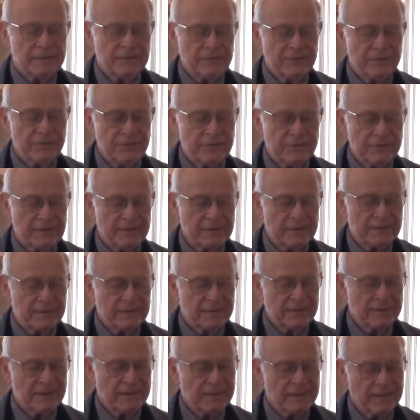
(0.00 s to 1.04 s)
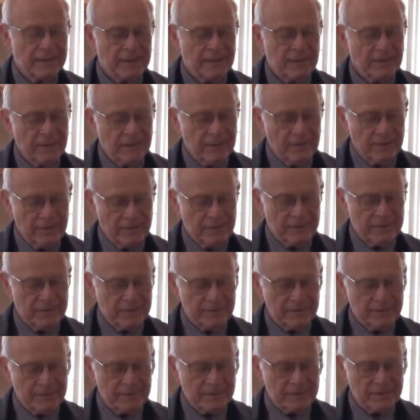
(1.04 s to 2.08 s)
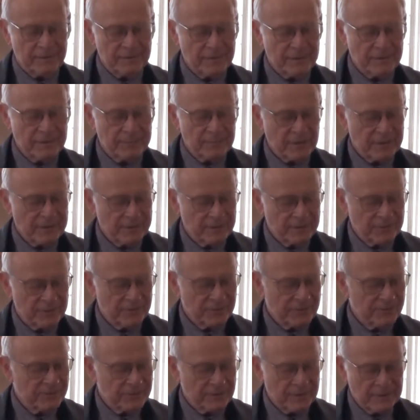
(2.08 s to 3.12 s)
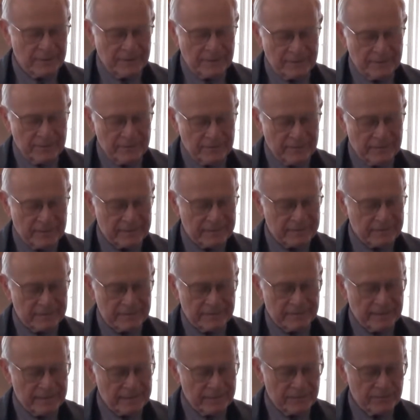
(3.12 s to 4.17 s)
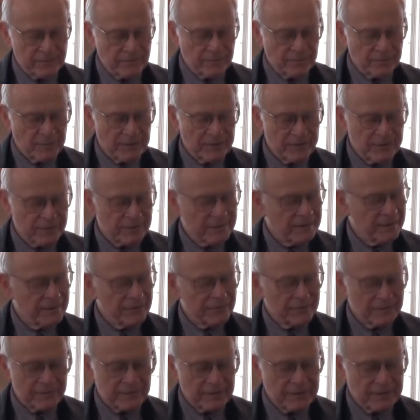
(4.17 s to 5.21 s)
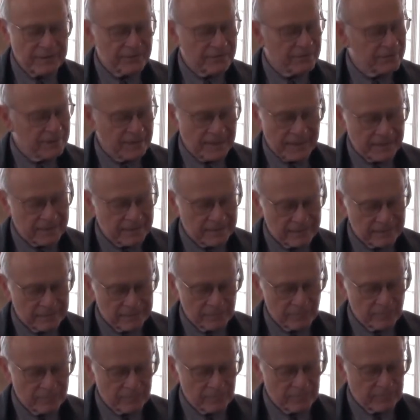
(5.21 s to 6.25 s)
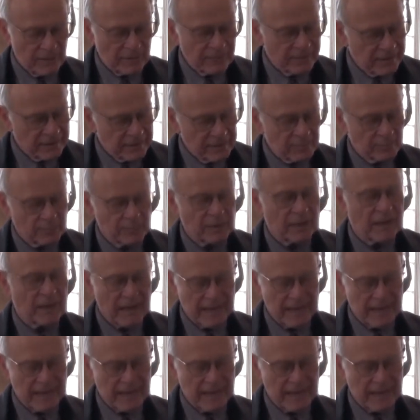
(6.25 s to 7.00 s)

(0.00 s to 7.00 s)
She said, the thing about it is that information is not available.